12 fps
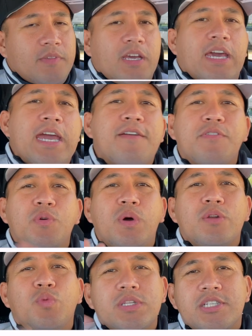Hey
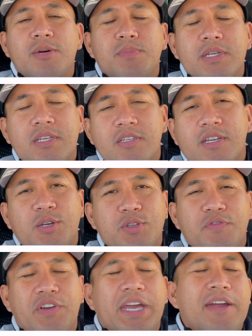everyone, what's up? This is Ghost
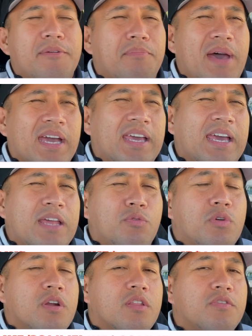of Regair back again
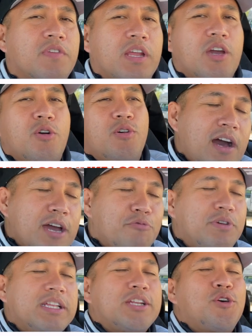with another video. I
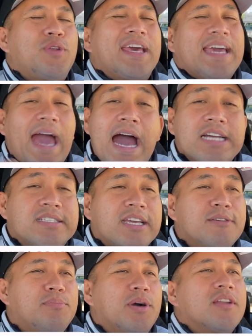really don't like
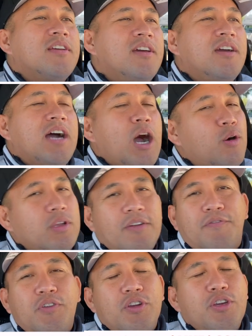asking, but I would love
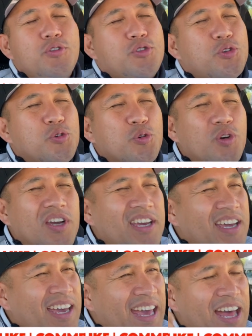for you to
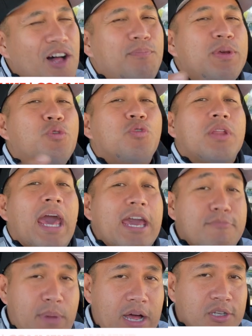help me with a
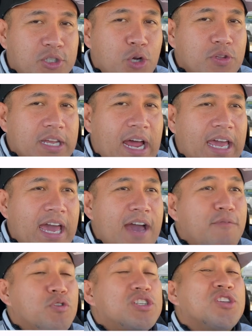milestone that I
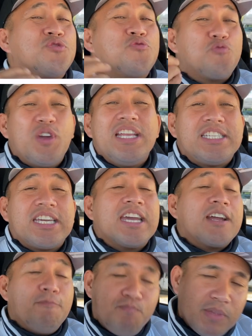have, which is
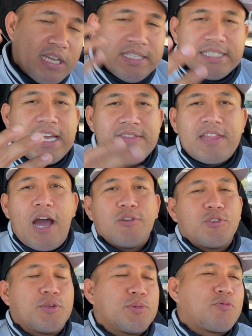reaching
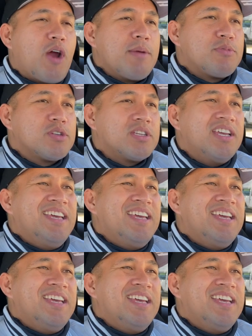10,000 subscribers.